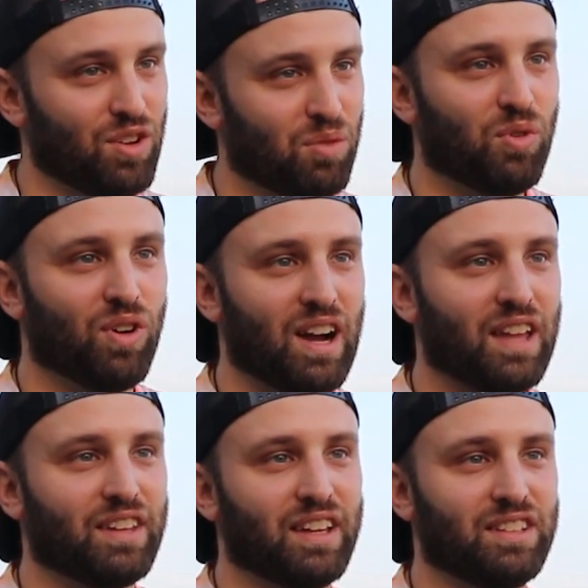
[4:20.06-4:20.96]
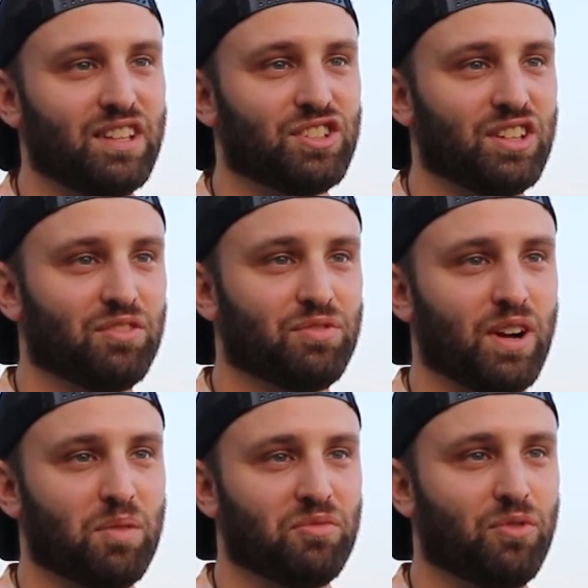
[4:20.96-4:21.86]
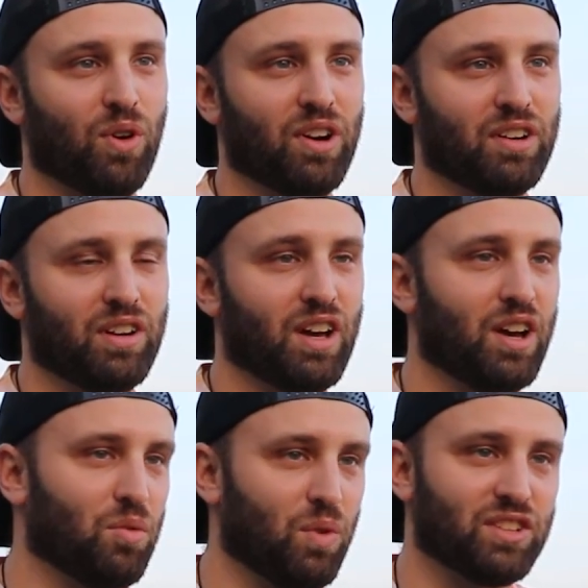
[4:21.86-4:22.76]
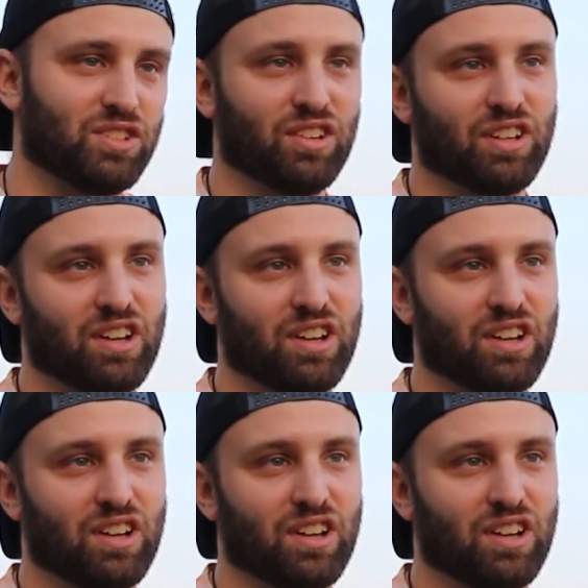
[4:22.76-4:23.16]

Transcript: No more online teaching from foreign Western